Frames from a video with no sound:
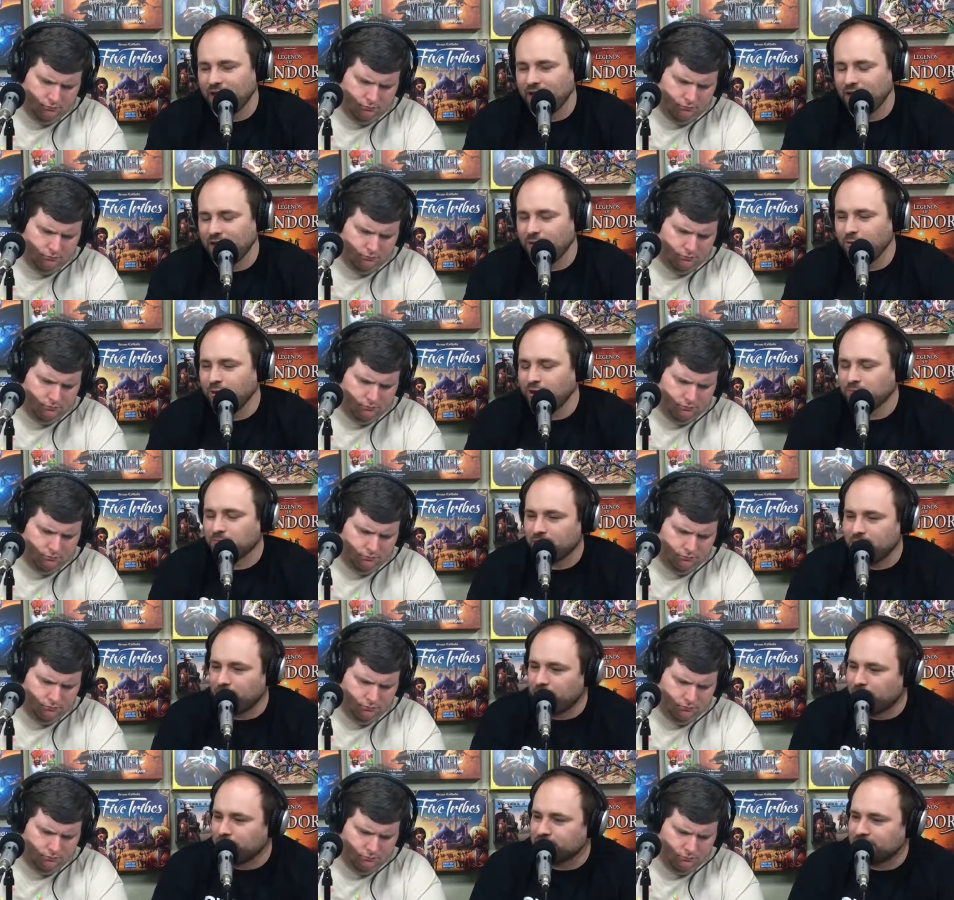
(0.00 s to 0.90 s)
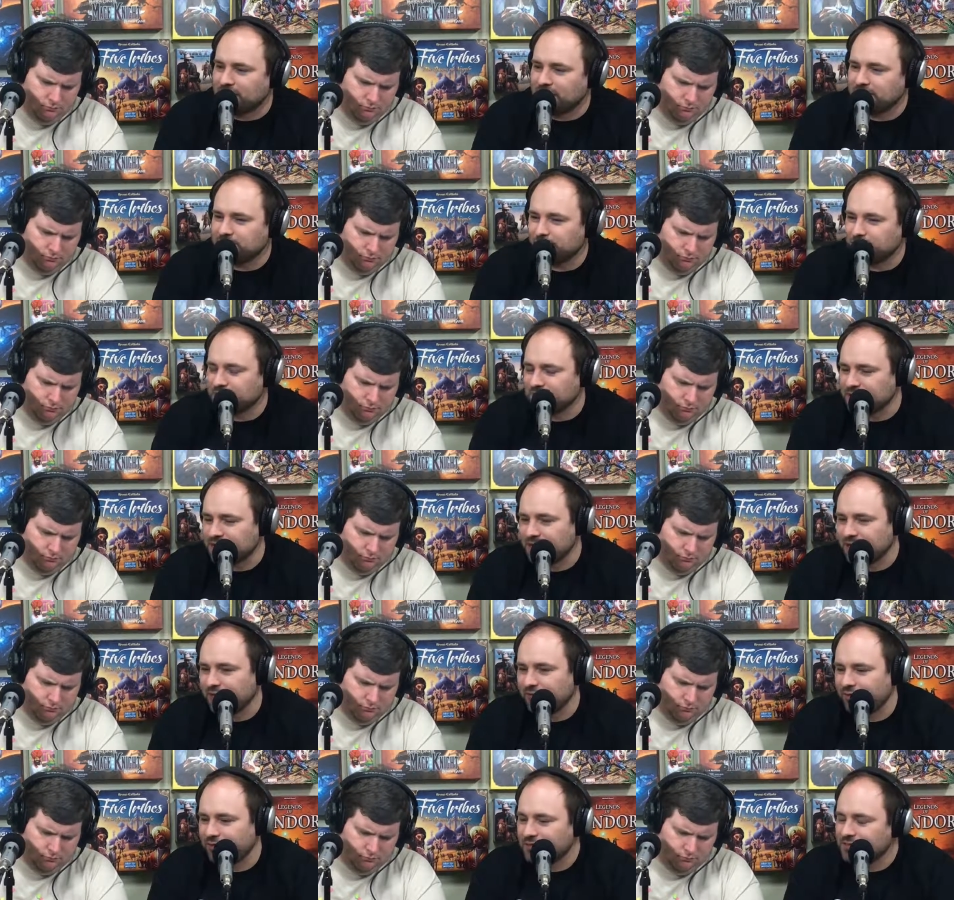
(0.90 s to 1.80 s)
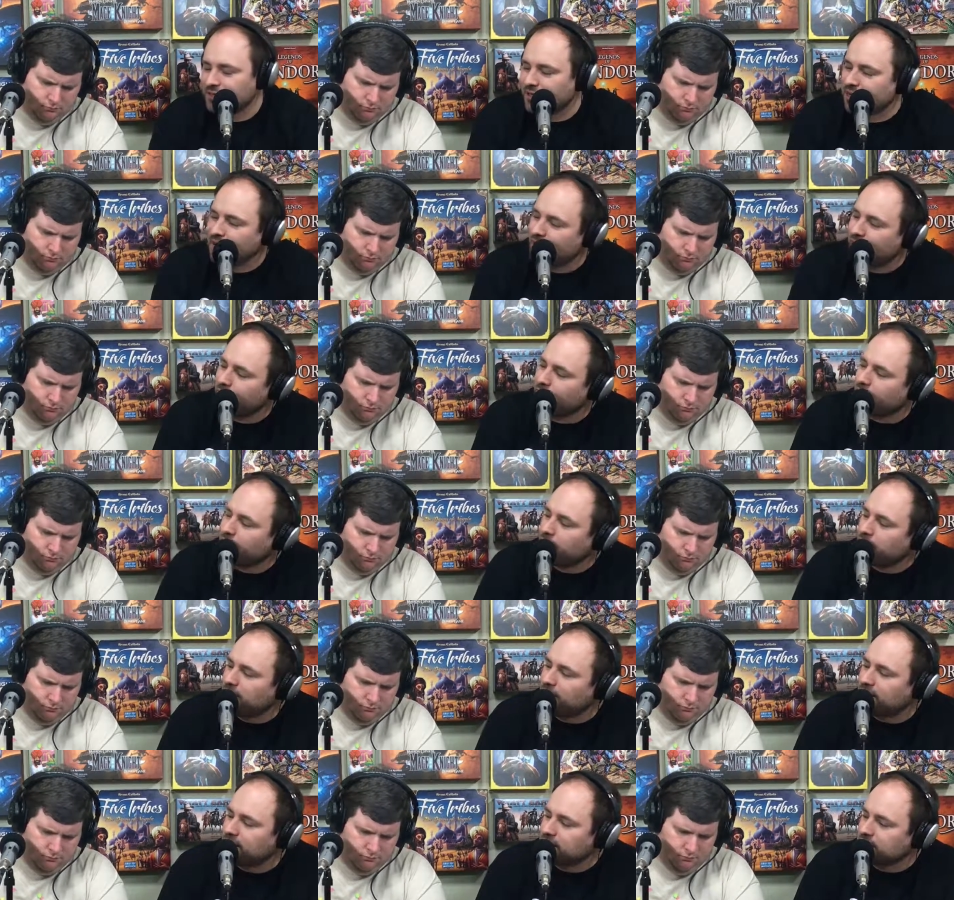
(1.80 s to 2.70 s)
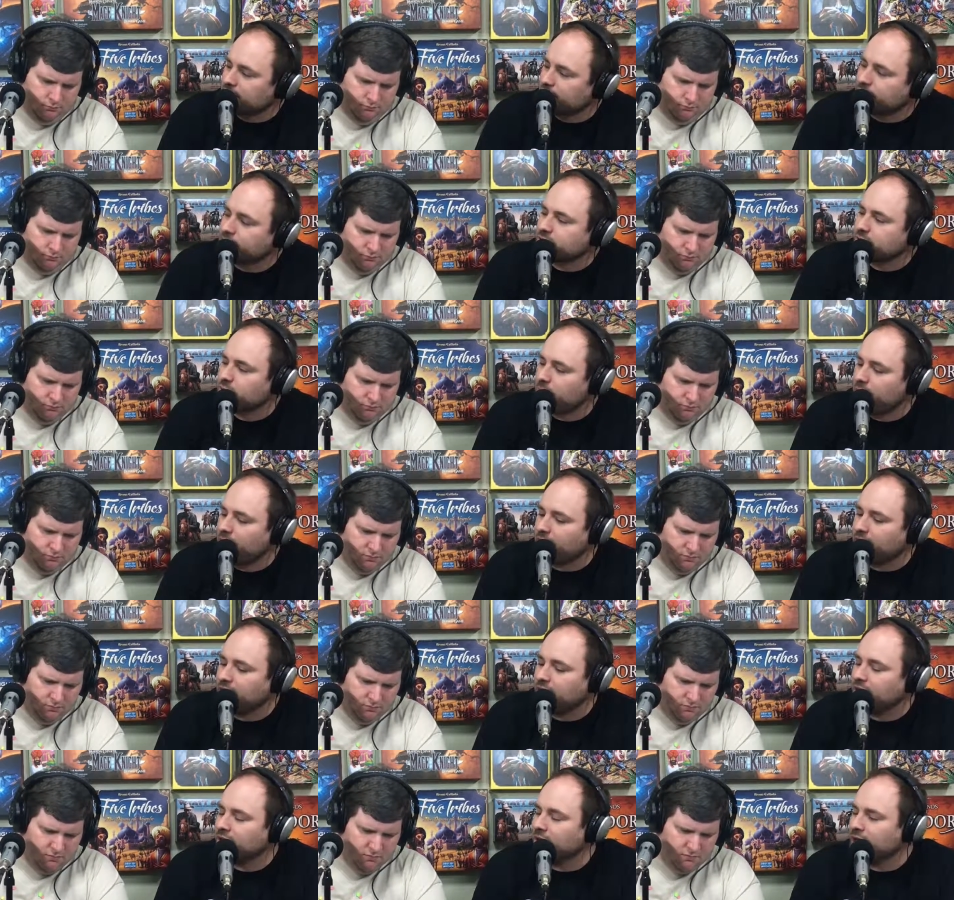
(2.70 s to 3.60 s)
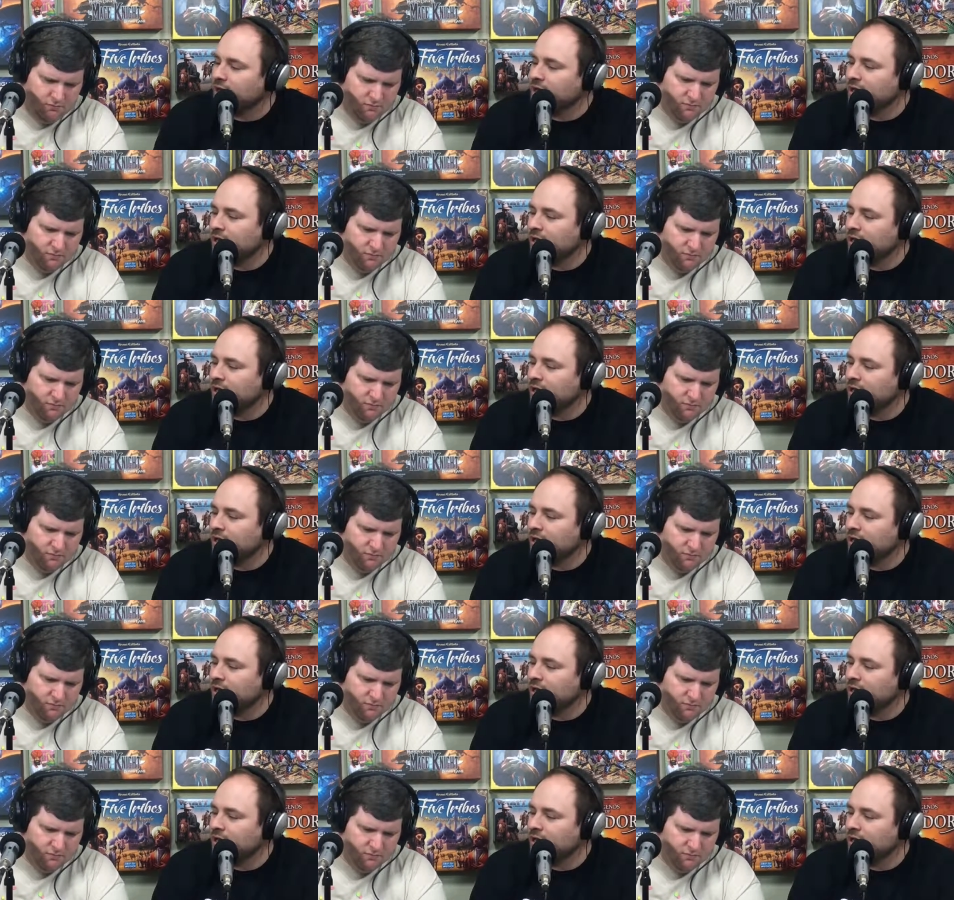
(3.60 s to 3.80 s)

Speaker 1: and you can play both sides. Both sides kind of, it's like uh, when we play like Star Wars Rebellion.